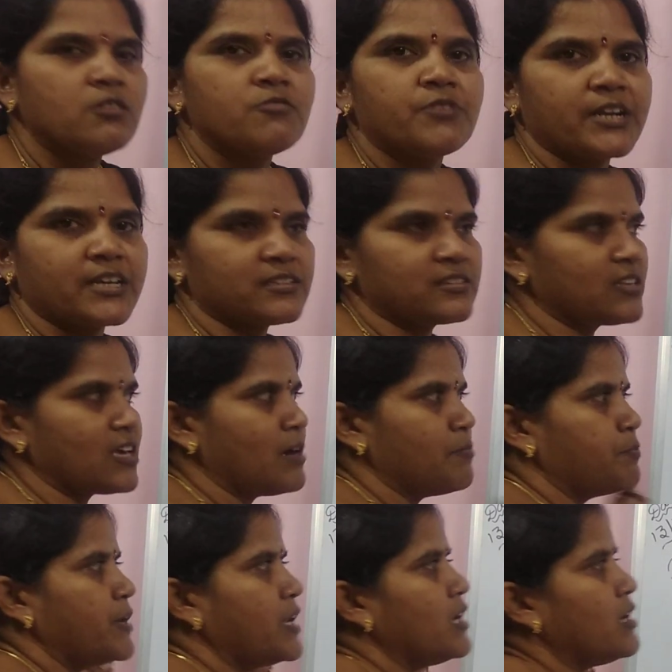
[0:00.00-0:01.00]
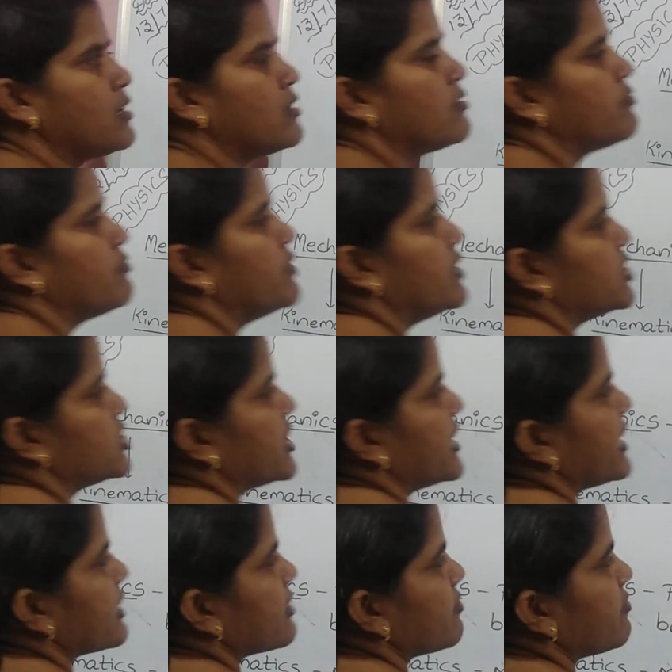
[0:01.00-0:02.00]
For example, we'll
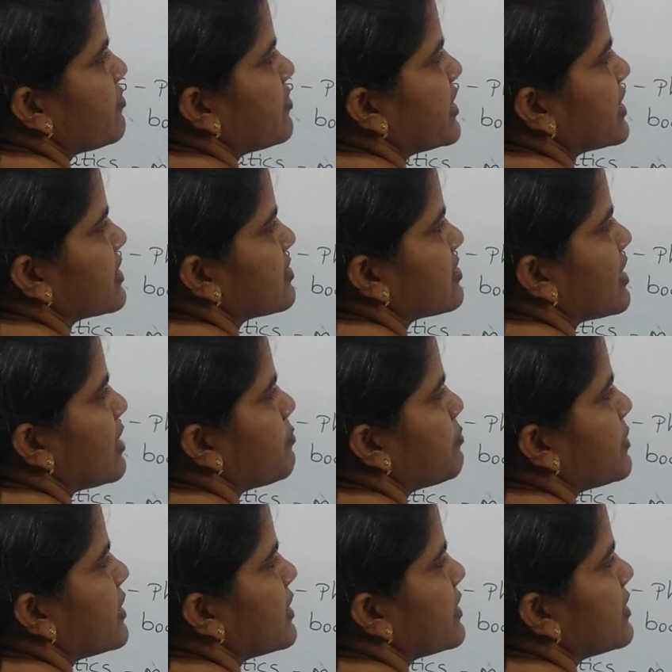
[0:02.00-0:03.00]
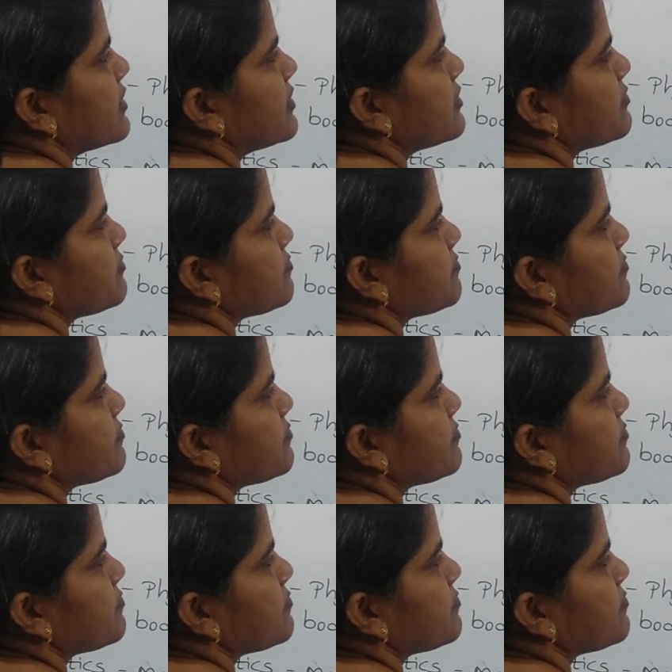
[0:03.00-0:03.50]
take one example here.